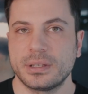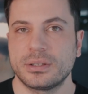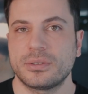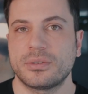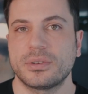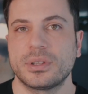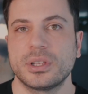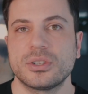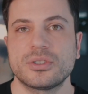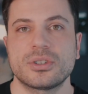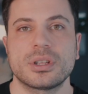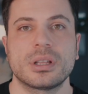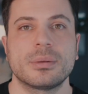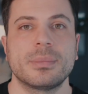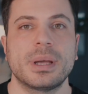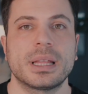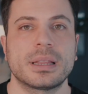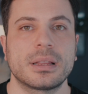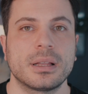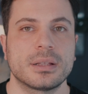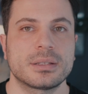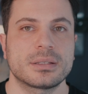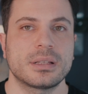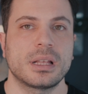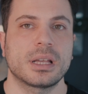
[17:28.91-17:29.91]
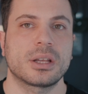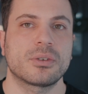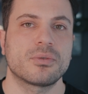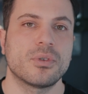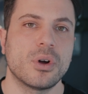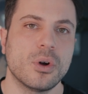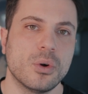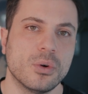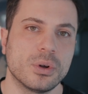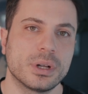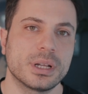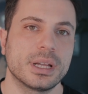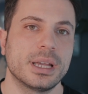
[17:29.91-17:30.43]
traditional methods like
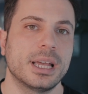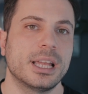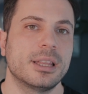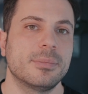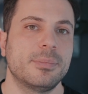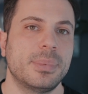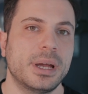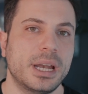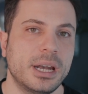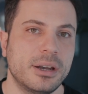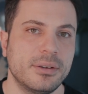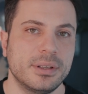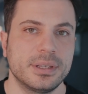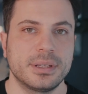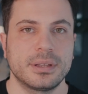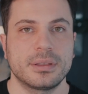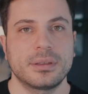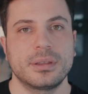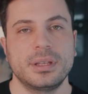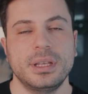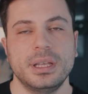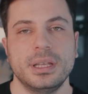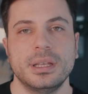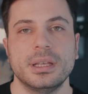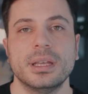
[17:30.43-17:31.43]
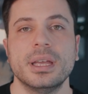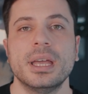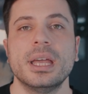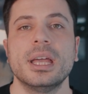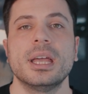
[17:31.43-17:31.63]
rogue and parent T